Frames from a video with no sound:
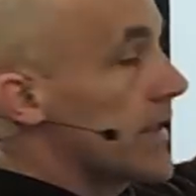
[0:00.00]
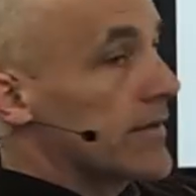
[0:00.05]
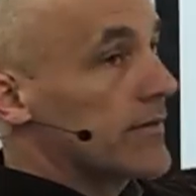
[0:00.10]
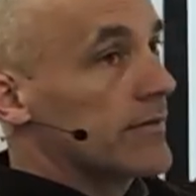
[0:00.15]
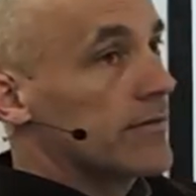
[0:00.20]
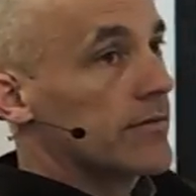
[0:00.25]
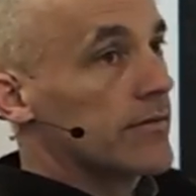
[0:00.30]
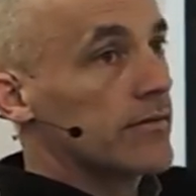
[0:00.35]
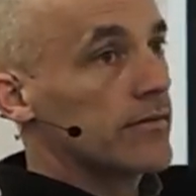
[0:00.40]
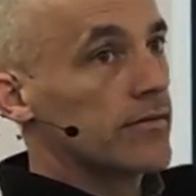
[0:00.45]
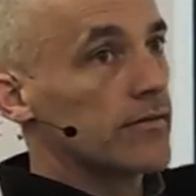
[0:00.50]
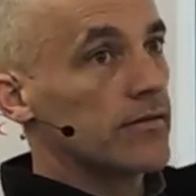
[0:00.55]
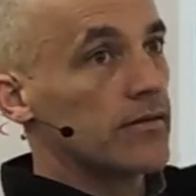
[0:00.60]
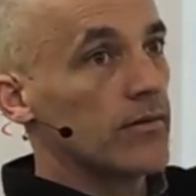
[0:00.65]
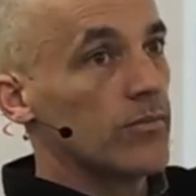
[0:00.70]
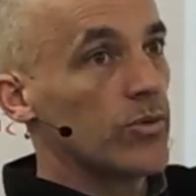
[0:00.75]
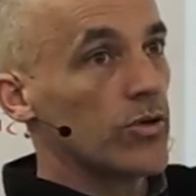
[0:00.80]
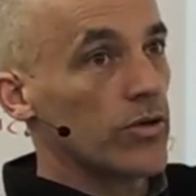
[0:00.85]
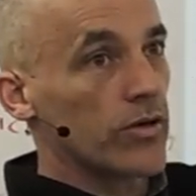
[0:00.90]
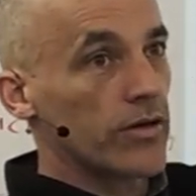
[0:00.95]
That's
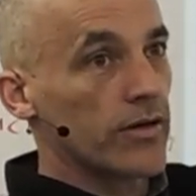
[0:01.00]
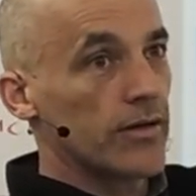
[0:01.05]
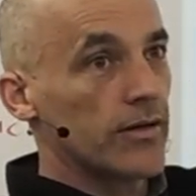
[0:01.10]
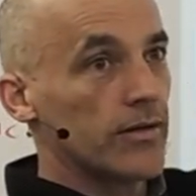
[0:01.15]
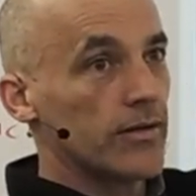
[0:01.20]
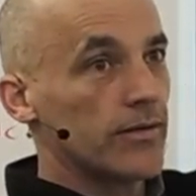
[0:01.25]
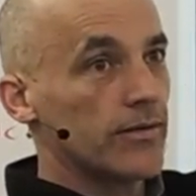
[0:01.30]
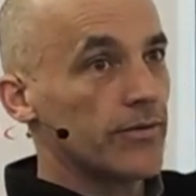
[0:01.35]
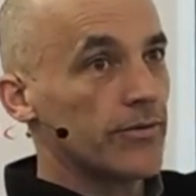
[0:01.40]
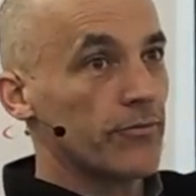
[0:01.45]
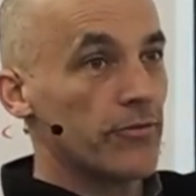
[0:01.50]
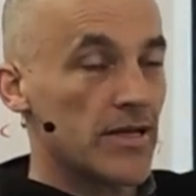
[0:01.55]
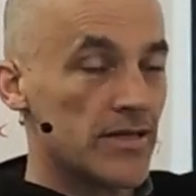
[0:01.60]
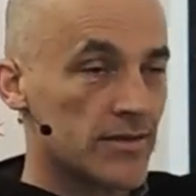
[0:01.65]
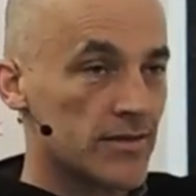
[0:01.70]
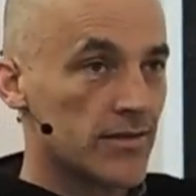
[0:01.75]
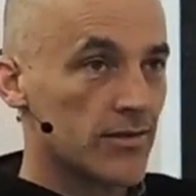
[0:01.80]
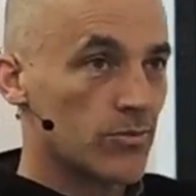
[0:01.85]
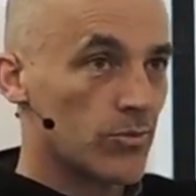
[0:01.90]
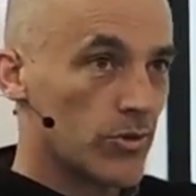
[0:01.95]
the book. The
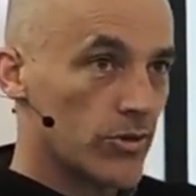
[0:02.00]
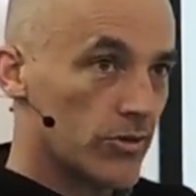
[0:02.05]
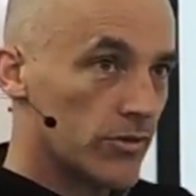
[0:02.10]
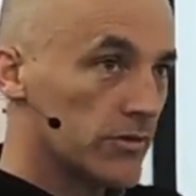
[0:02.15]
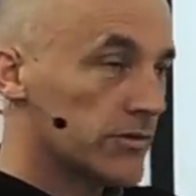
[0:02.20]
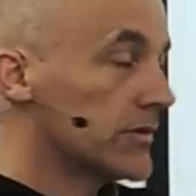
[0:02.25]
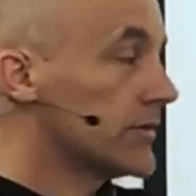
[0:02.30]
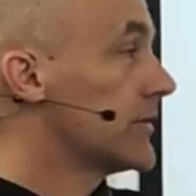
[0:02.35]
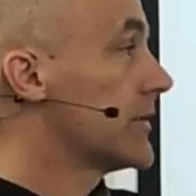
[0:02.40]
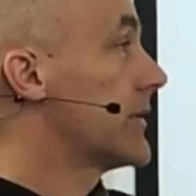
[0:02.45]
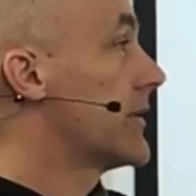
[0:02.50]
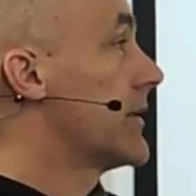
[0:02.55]
rest of the world